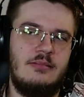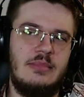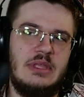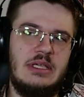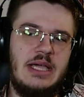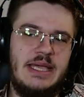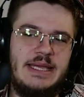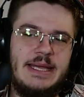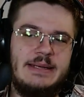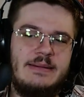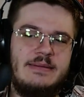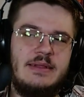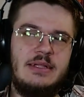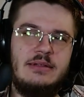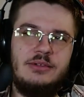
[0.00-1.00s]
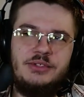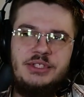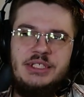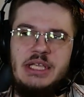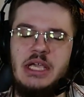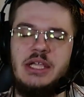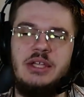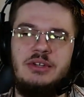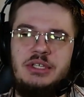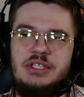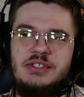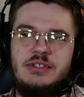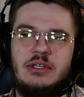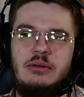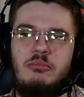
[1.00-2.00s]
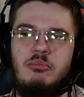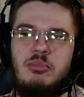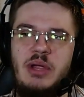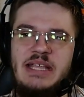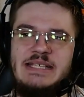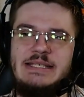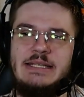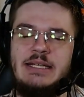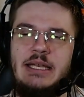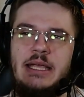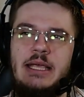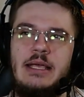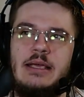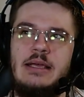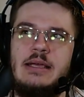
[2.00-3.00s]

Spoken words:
I get it that Jaegerists are basically